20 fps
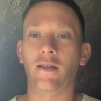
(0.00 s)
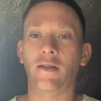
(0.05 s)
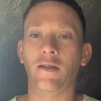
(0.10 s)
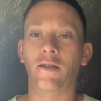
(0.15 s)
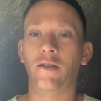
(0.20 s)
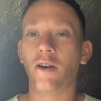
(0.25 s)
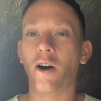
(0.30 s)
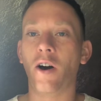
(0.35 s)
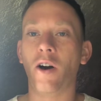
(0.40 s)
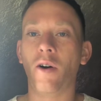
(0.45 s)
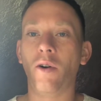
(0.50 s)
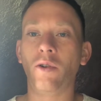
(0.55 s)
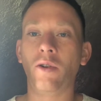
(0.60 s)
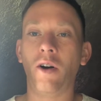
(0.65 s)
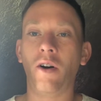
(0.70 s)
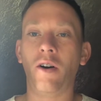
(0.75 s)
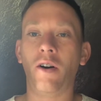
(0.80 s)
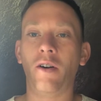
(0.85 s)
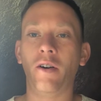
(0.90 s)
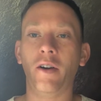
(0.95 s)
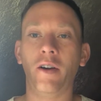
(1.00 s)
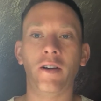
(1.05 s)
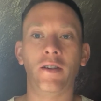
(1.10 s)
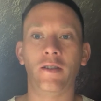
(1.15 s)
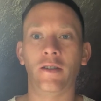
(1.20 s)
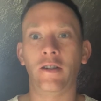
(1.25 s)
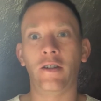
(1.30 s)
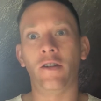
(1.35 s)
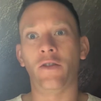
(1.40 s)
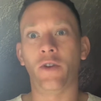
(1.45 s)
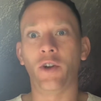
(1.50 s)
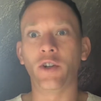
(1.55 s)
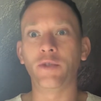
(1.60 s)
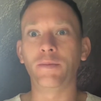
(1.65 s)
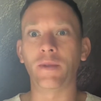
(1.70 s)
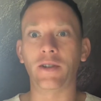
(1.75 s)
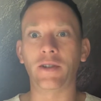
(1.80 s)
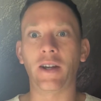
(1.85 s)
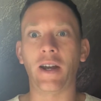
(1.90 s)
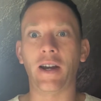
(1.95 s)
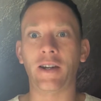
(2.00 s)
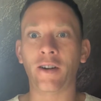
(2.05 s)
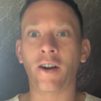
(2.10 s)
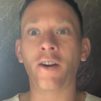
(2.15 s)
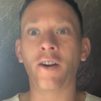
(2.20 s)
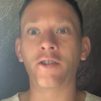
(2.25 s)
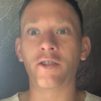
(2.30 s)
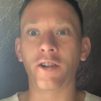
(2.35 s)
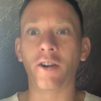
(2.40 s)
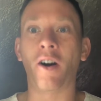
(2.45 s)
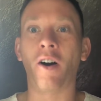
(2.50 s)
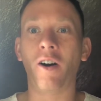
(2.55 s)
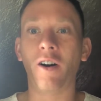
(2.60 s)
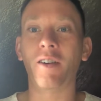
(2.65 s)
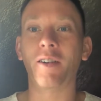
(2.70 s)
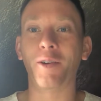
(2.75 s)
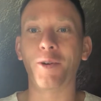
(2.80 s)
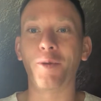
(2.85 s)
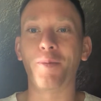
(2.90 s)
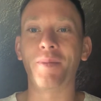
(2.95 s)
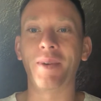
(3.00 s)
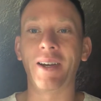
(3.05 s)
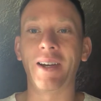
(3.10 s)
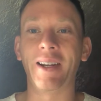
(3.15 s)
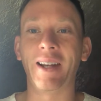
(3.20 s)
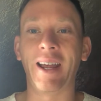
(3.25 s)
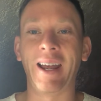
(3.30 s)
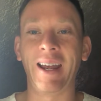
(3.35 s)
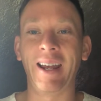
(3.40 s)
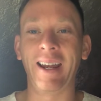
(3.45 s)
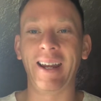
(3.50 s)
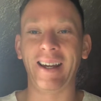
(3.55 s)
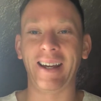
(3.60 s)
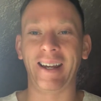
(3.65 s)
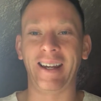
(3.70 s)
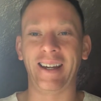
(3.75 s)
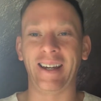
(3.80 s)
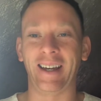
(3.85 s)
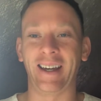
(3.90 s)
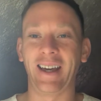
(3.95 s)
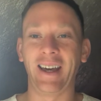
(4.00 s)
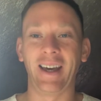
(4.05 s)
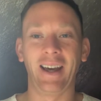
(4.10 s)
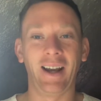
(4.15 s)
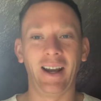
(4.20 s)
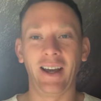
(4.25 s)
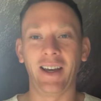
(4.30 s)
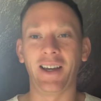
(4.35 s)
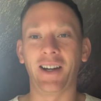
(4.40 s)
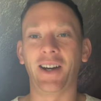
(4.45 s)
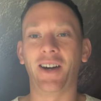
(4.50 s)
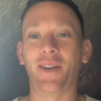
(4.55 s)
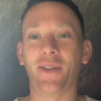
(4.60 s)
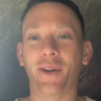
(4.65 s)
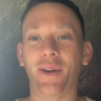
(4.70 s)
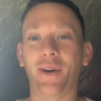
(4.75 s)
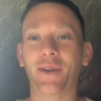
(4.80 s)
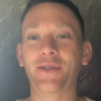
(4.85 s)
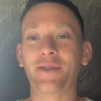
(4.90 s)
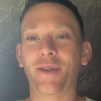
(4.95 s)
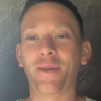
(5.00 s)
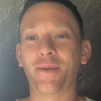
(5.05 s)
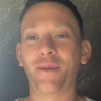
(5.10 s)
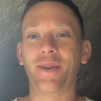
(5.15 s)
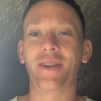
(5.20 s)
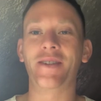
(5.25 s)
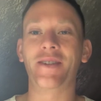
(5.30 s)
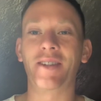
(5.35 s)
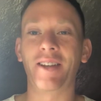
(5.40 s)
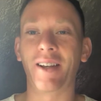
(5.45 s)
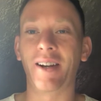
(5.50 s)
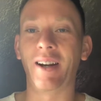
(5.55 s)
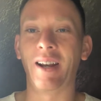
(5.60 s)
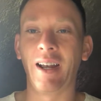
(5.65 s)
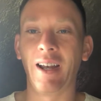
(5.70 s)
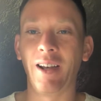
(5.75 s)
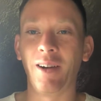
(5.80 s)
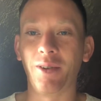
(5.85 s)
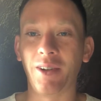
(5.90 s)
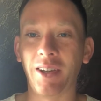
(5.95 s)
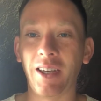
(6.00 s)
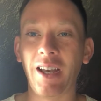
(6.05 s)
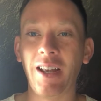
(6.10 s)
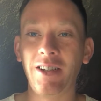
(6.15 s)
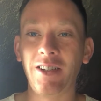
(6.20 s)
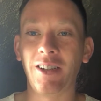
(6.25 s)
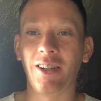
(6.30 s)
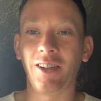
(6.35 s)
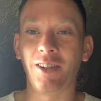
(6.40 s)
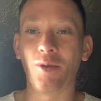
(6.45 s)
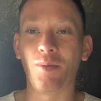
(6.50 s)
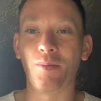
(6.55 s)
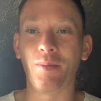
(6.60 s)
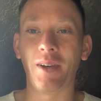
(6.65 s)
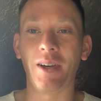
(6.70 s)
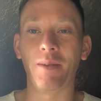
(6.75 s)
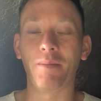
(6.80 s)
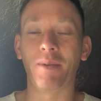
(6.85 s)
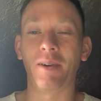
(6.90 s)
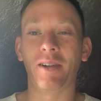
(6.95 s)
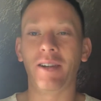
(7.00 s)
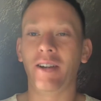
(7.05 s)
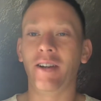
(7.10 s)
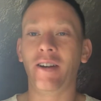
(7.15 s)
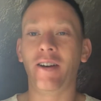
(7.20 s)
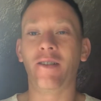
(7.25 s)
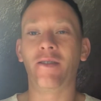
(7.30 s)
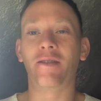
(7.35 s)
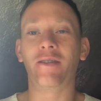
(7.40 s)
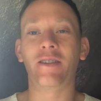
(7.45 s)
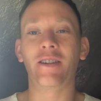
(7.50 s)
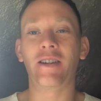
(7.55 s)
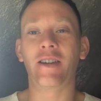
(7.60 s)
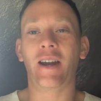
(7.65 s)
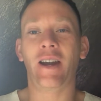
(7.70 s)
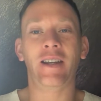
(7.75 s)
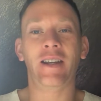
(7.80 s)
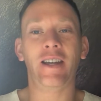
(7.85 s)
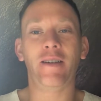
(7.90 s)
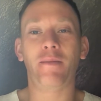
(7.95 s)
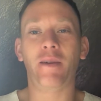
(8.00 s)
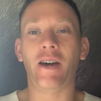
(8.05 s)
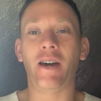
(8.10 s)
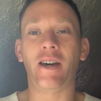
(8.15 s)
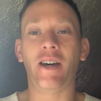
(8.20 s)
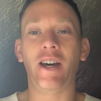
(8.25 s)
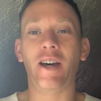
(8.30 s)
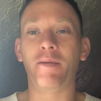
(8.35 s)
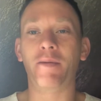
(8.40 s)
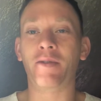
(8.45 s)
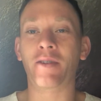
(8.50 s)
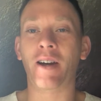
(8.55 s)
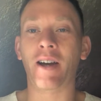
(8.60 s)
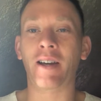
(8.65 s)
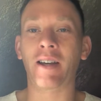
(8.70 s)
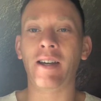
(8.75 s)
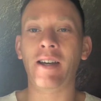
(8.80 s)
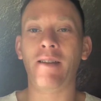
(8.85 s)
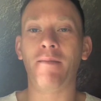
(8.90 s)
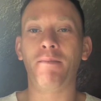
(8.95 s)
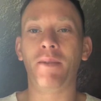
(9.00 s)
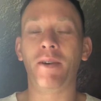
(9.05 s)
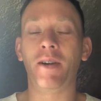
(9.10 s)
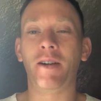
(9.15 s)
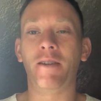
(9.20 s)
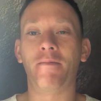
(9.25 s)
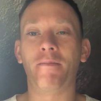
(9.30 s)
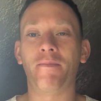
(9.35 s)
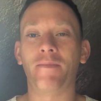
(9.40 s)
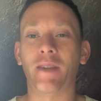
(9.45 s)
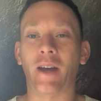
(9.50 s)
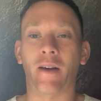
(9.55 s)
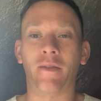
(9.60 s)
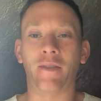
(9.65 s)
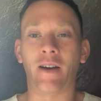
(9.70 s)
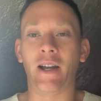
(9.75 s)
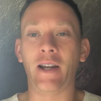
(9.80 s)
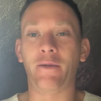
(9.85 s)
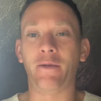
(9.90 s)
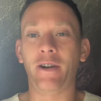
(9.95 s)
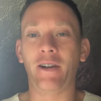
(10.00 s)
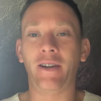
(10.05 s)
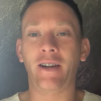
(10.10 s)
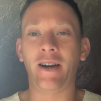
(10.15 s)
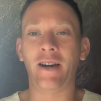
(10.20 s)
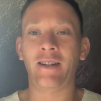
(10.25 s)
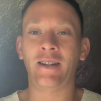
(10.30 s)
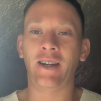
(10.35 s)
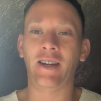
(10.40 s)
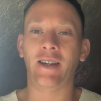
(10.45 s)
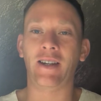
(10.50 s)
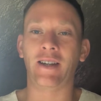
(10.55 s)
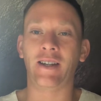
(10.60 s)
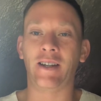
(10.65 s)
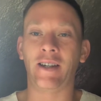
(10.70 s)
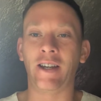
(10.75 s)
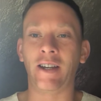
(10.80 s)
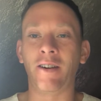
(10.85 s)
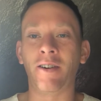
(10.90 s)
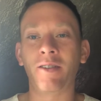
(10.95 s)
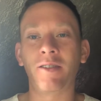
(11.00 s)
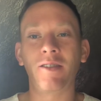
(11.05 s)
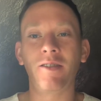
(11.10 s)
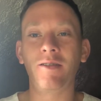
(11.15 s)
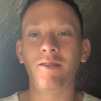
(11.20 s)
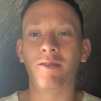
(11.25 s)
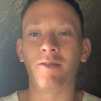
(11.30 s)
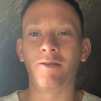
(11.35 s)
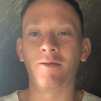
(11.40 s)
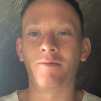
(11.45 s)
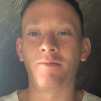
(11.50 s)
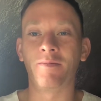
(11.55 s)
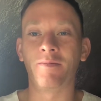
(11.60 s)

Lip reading: go along, and those mistakes hurt your heart a little bit. Those are the ones that will get you a little bit, but you got to get back up and try again. But I finally realized, hey, get on YouTube,